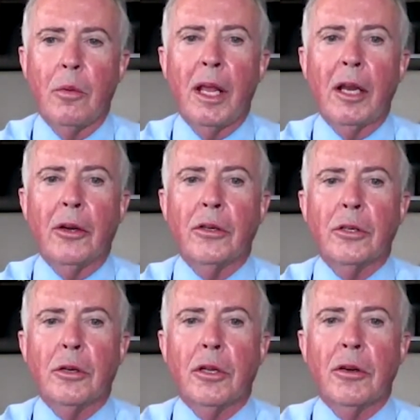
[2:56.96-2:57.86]
We learned
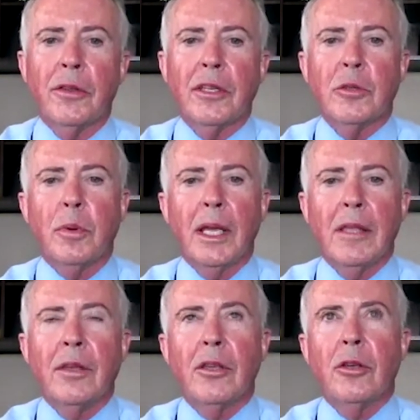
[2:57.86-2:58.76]
earlier this
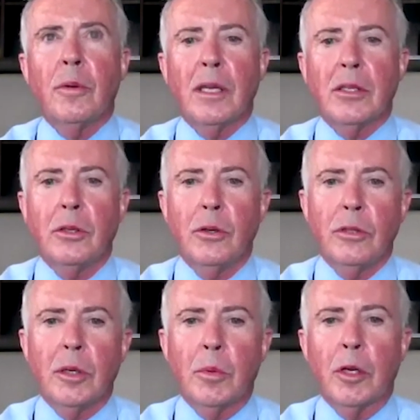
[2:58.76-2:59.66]
week that U.S.
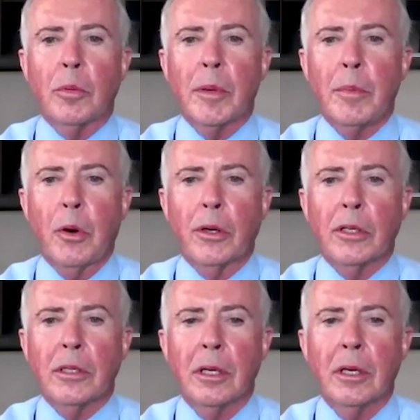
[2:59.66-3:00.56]
News and World
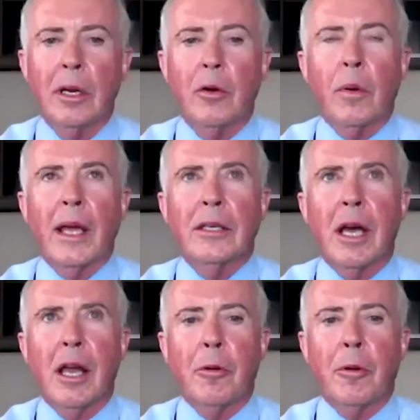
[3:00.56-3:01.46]
Report ranked
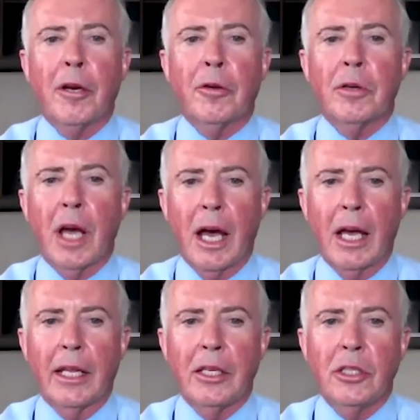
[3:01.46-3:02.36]
Colorado
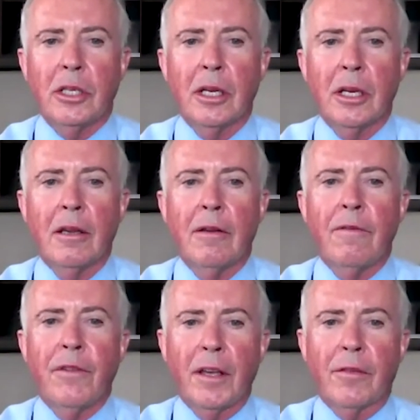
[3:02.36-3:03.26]
College
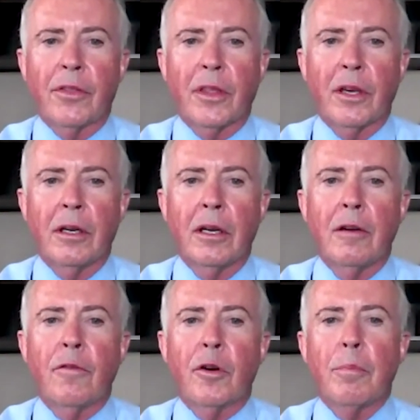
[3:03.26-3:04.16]
5th
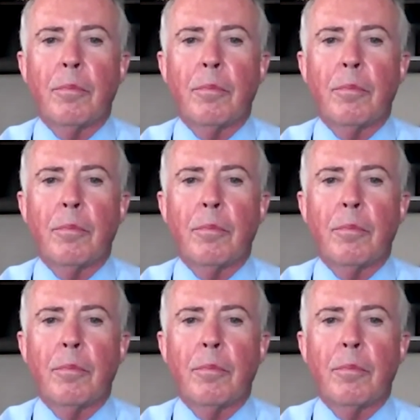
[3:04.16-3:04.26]
for